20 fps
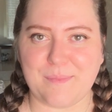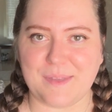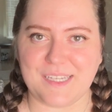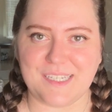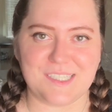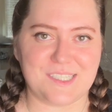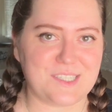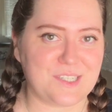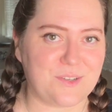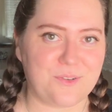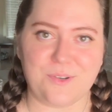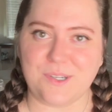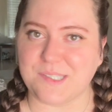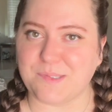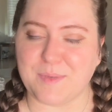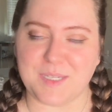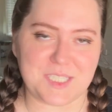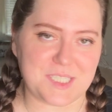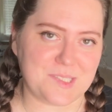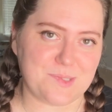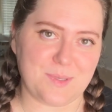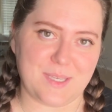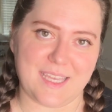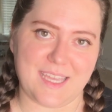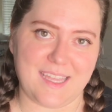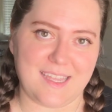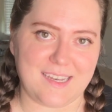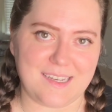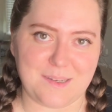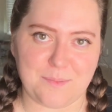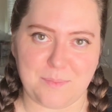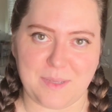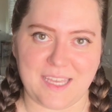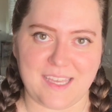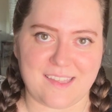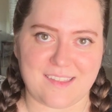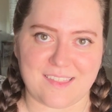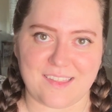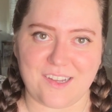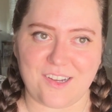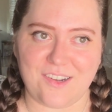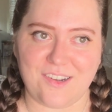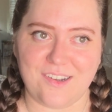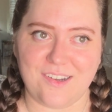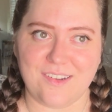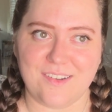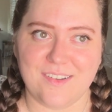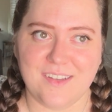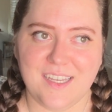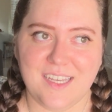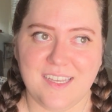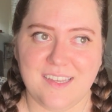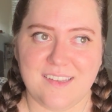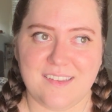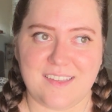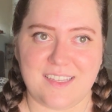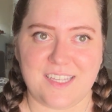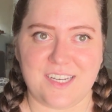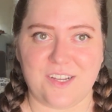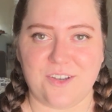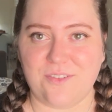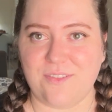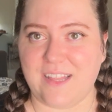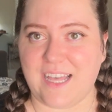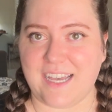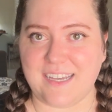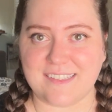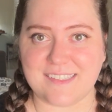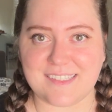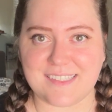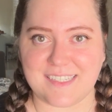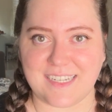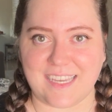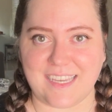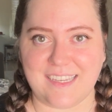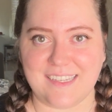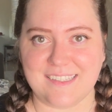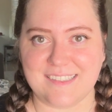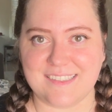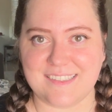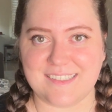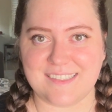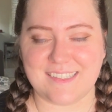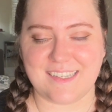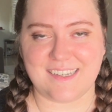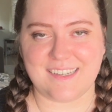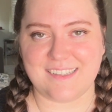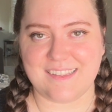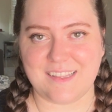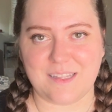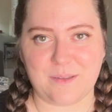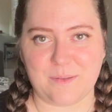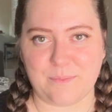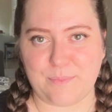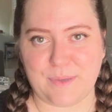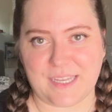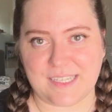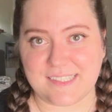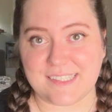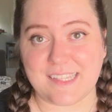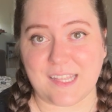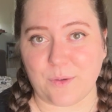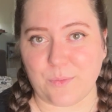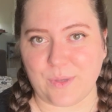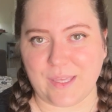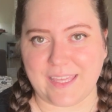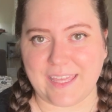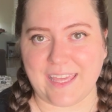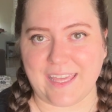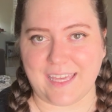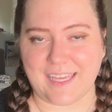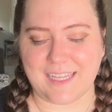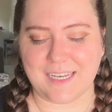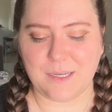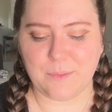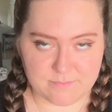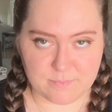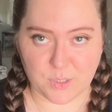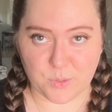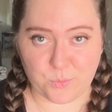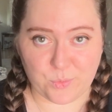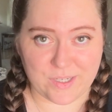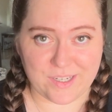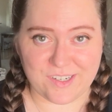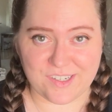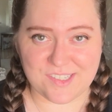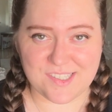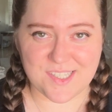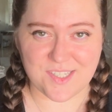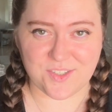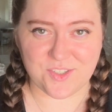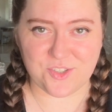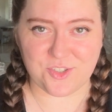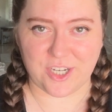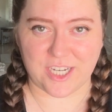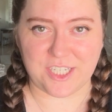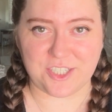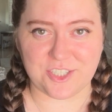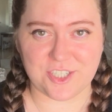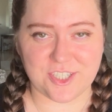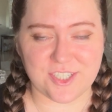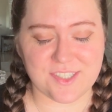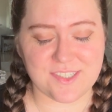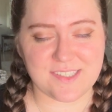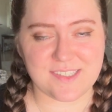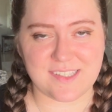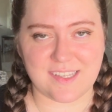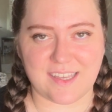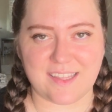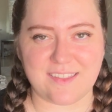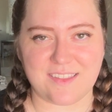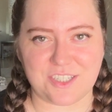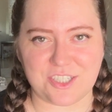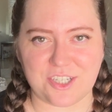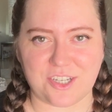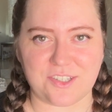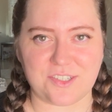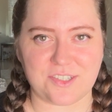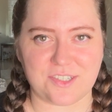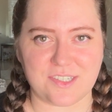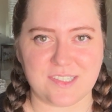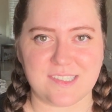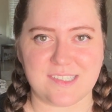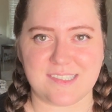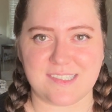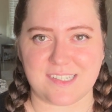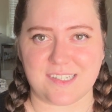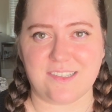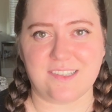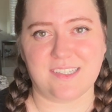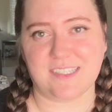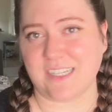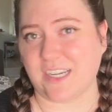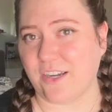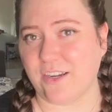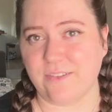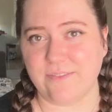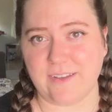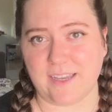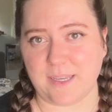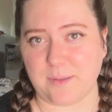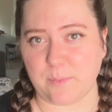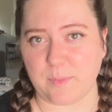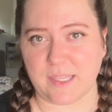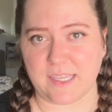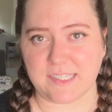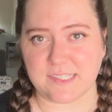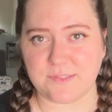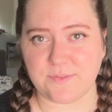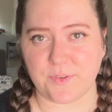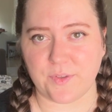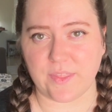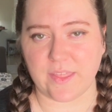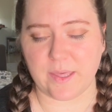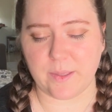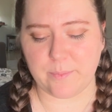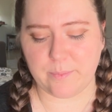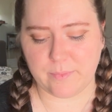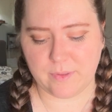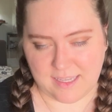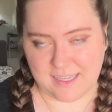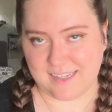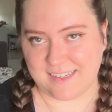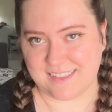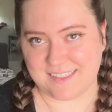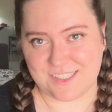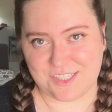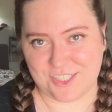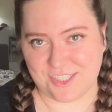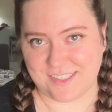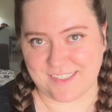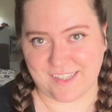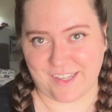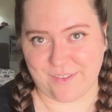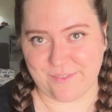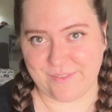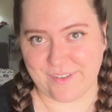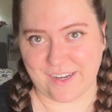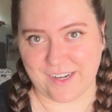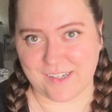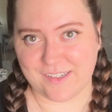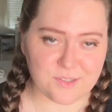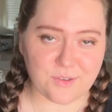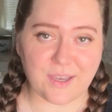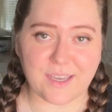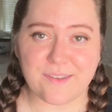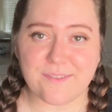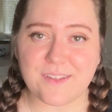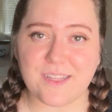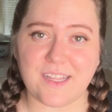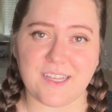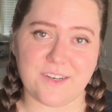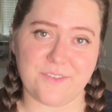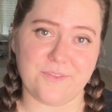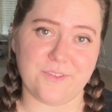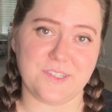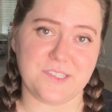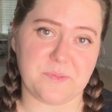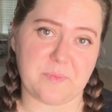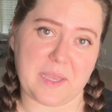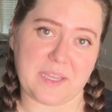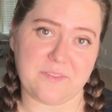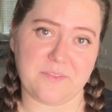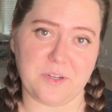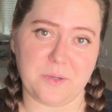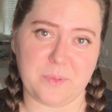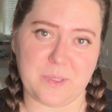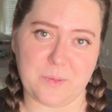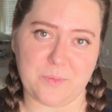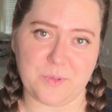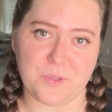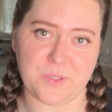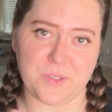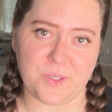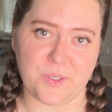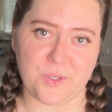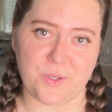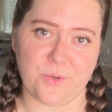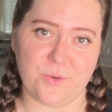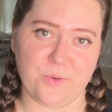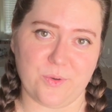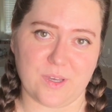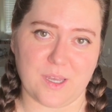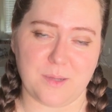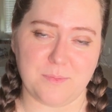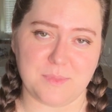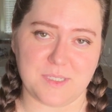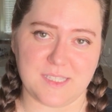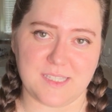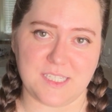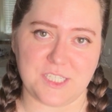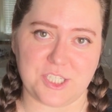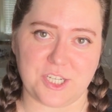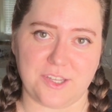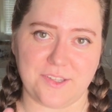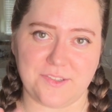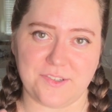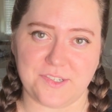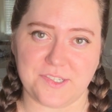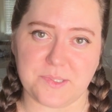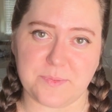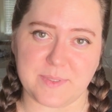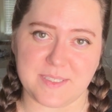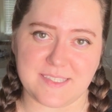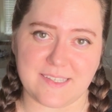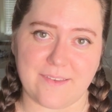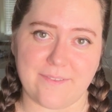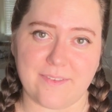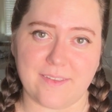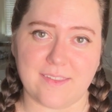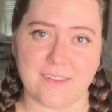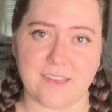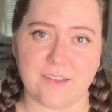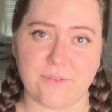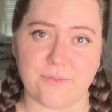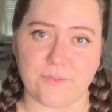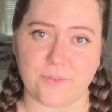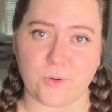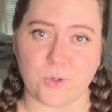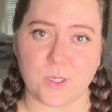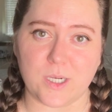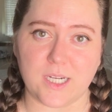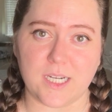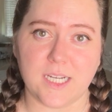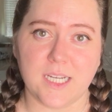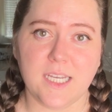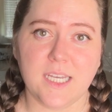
and do as much as we can to make their, last days the best that we can, but we are still strangers and the shelter is still a terrifying place for them, and it's just not fair. So I have a lot of respect for people who come to the shelter specifically for